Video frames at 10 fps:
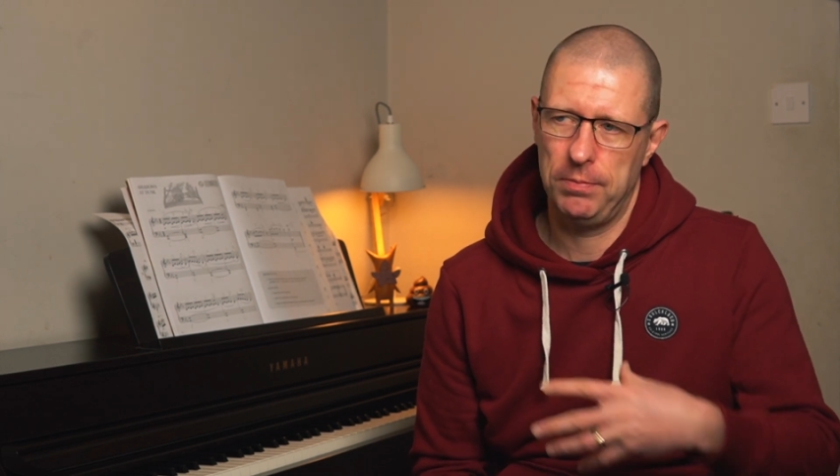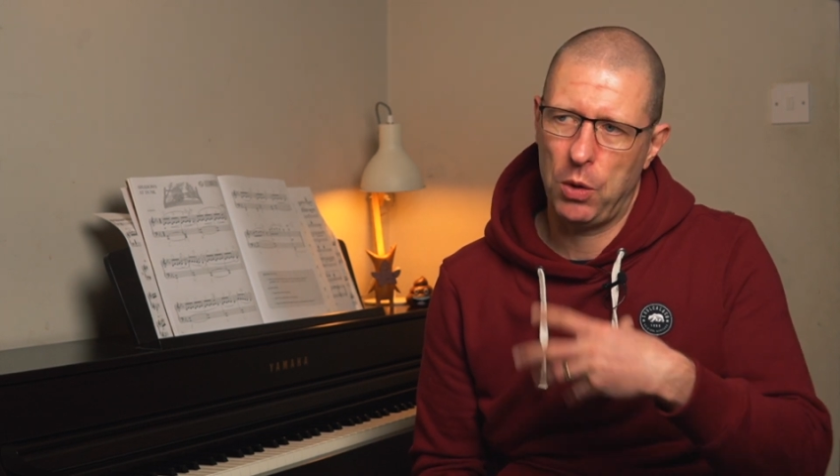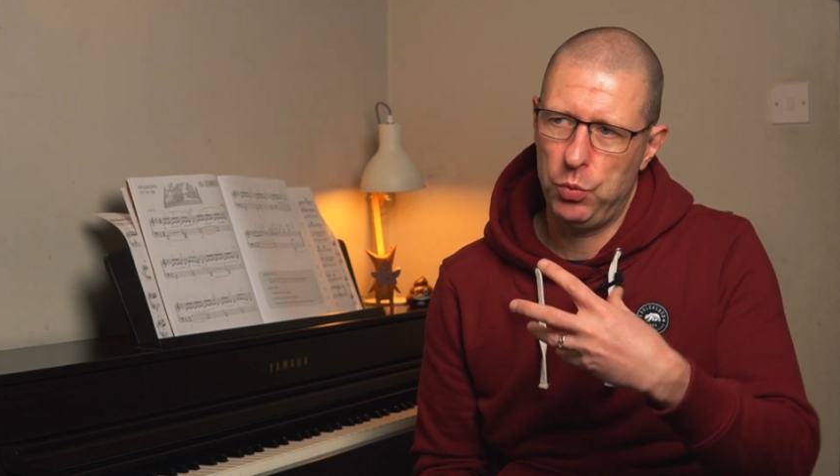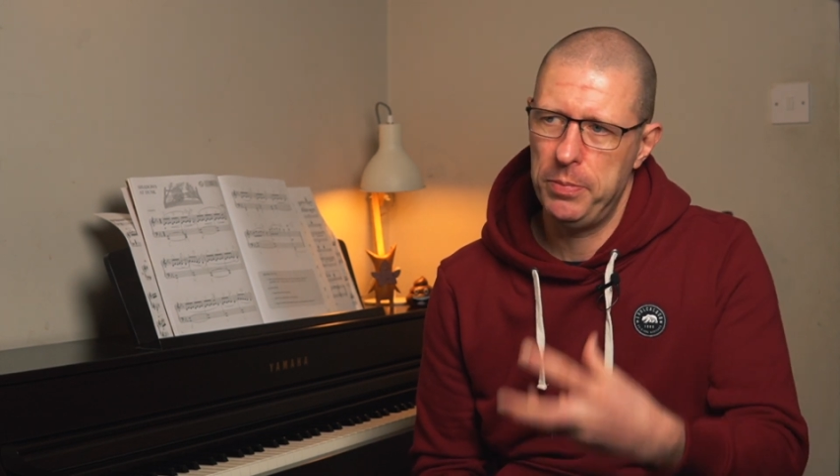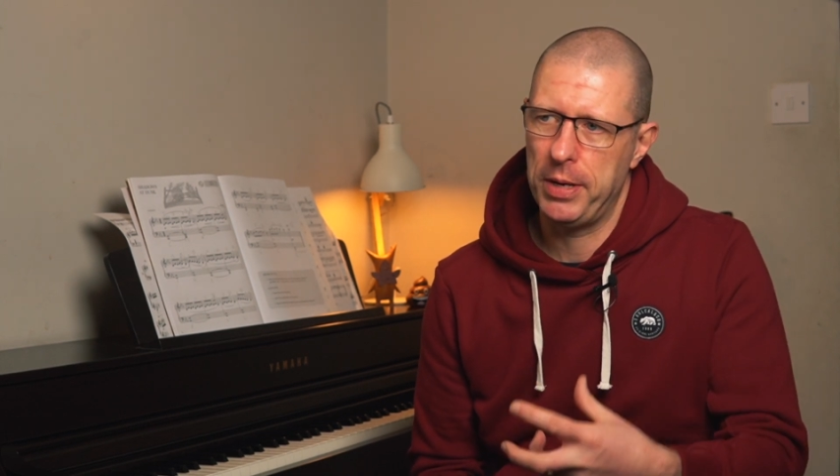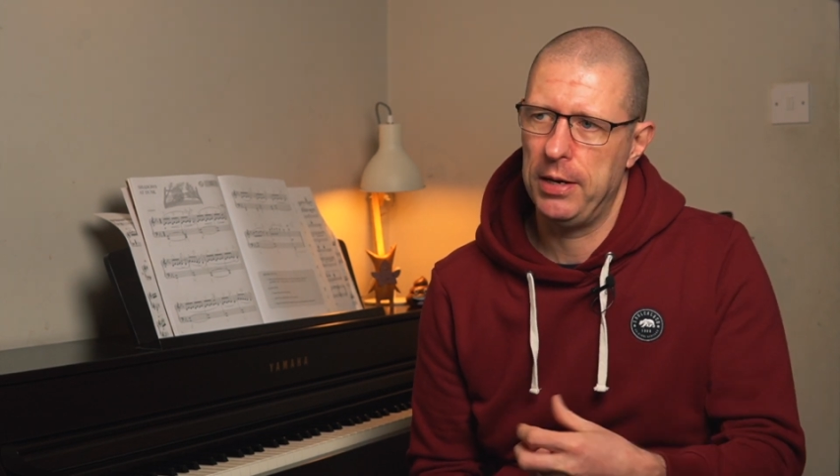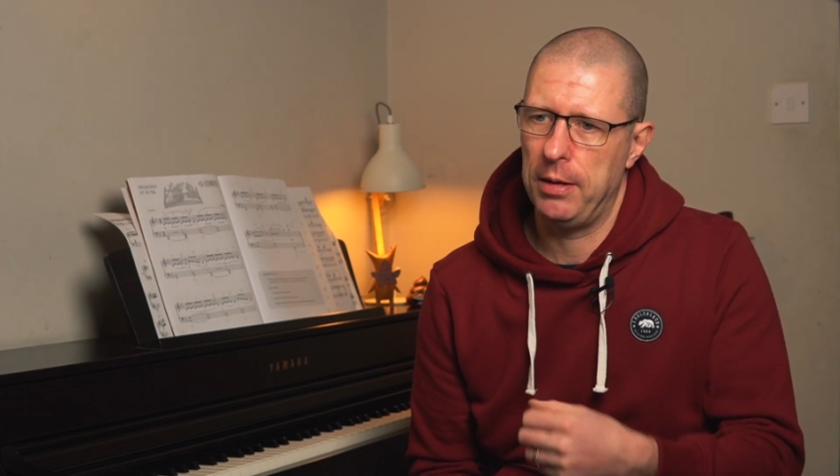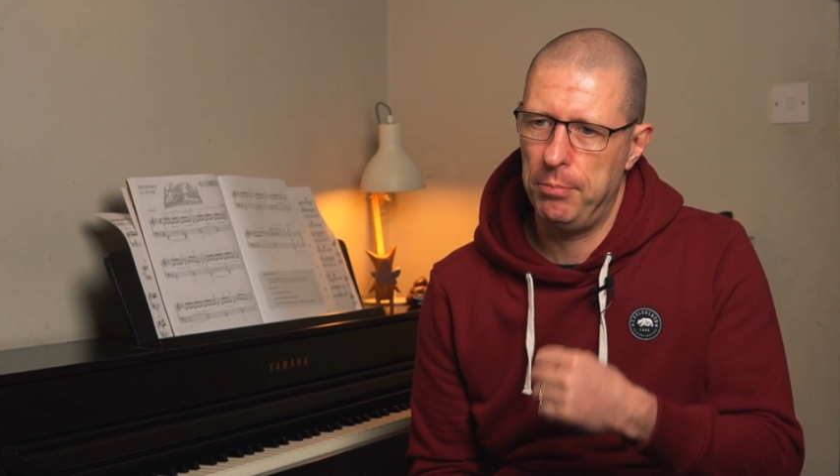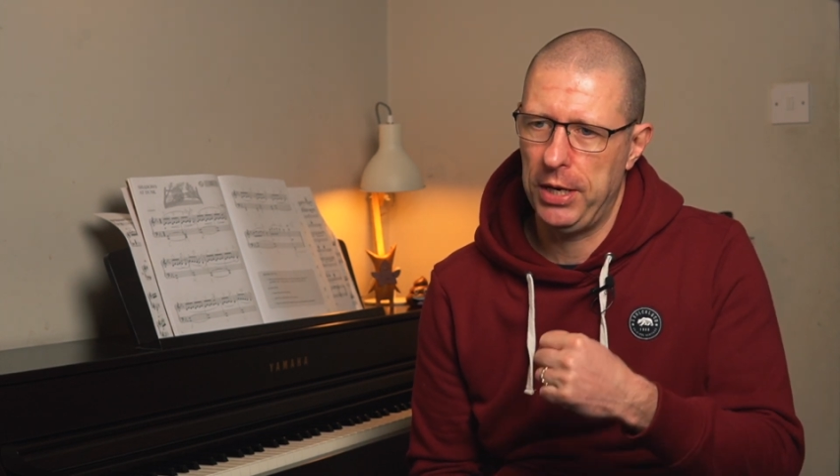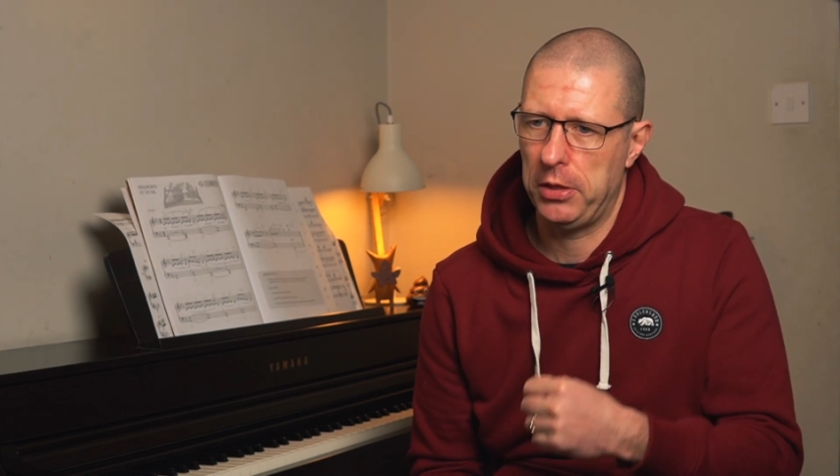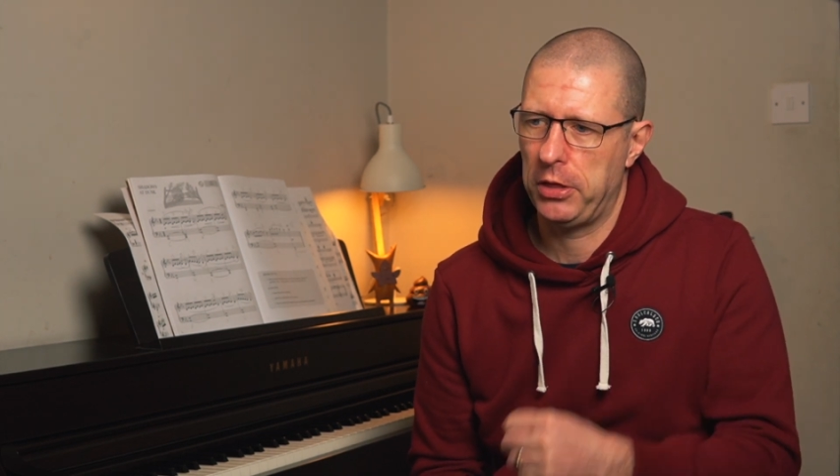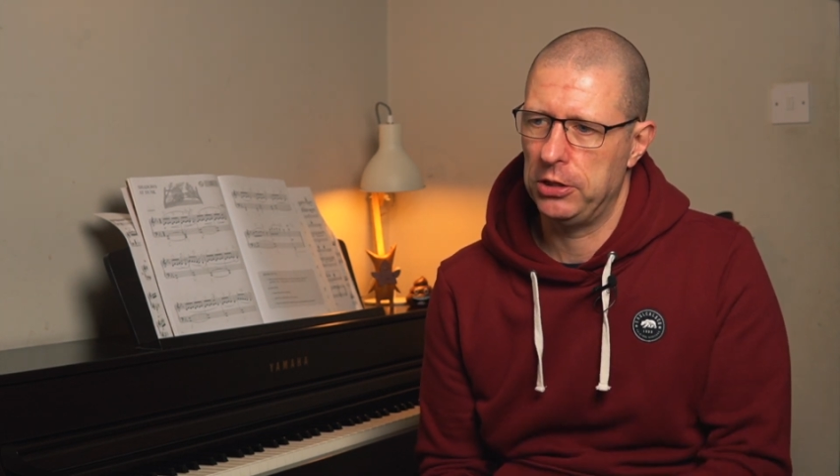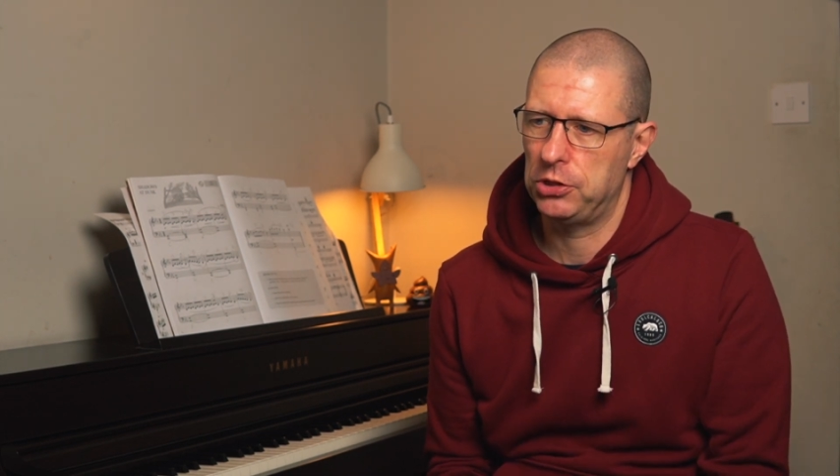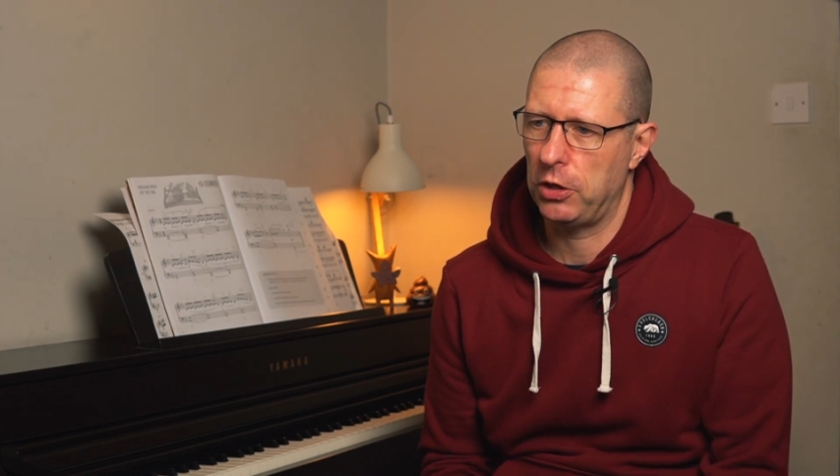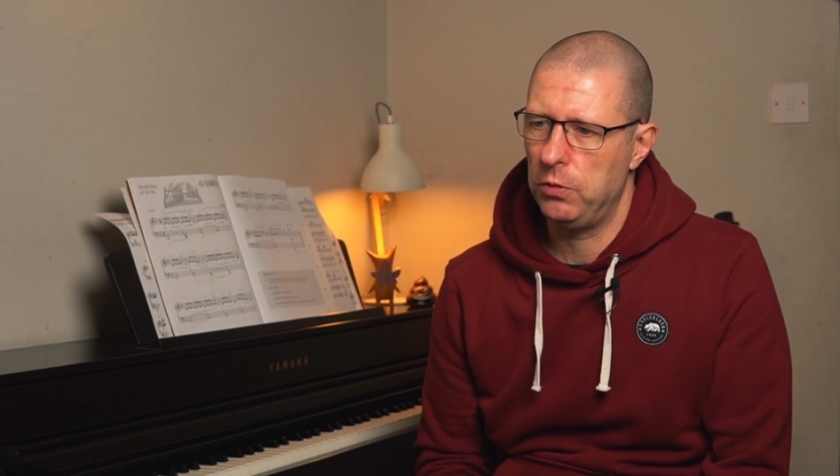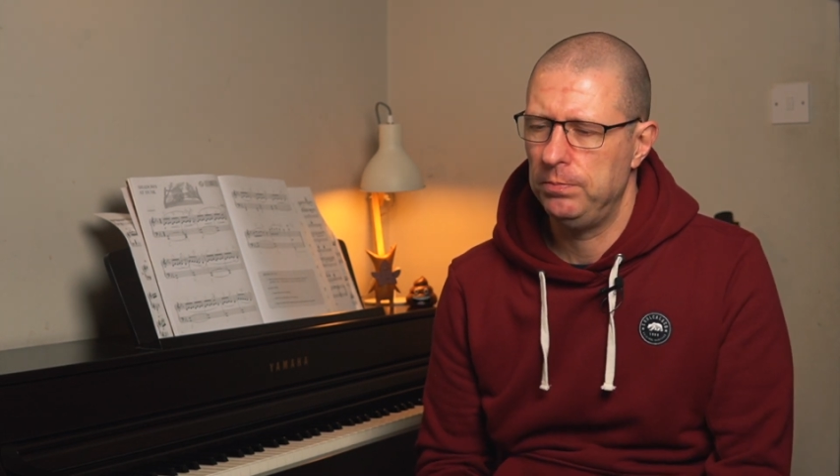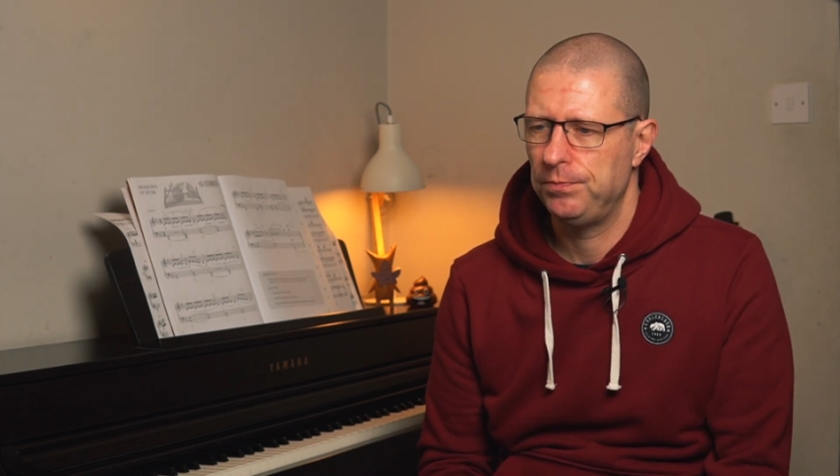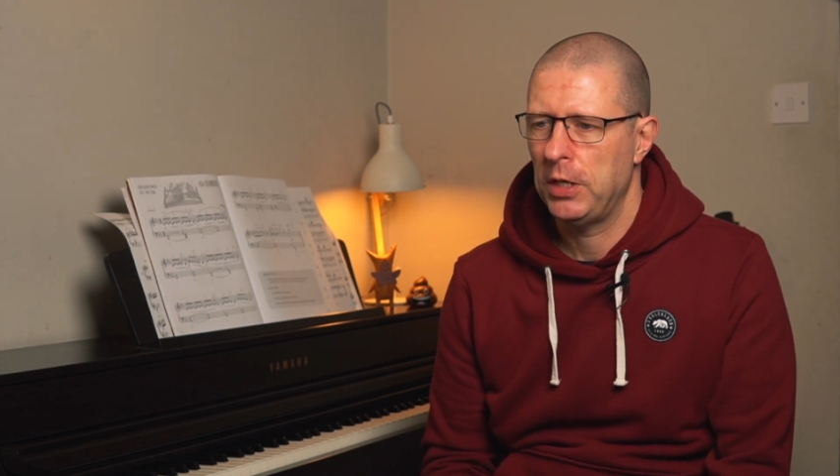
a wee bit and break things down,